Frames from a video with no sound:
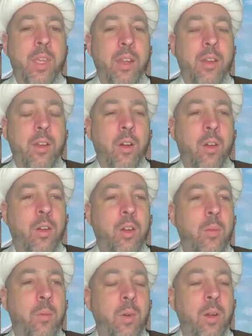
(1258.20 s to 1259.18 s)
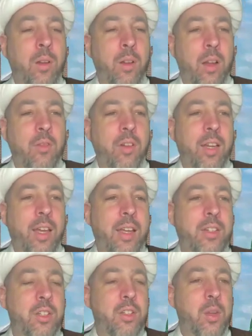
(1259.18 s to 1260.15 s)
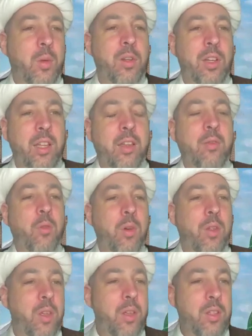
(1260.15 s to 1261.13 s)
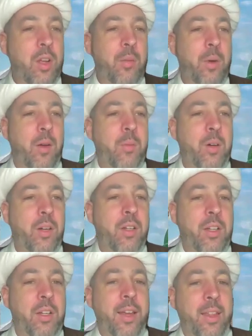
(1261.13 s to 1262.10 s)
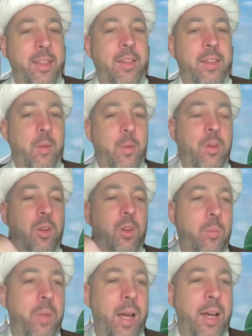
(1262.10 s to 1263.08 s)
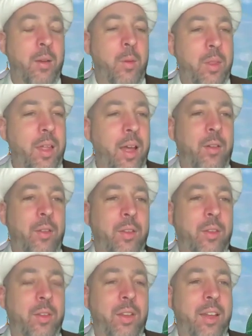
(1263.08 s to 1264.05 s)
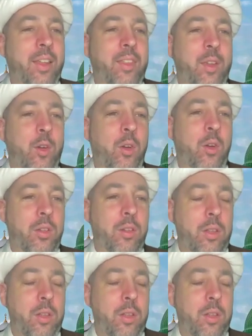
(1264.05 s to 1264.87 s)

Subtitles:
And on a lot of occasions, he would leave with his amama, and then he would come back without anything on his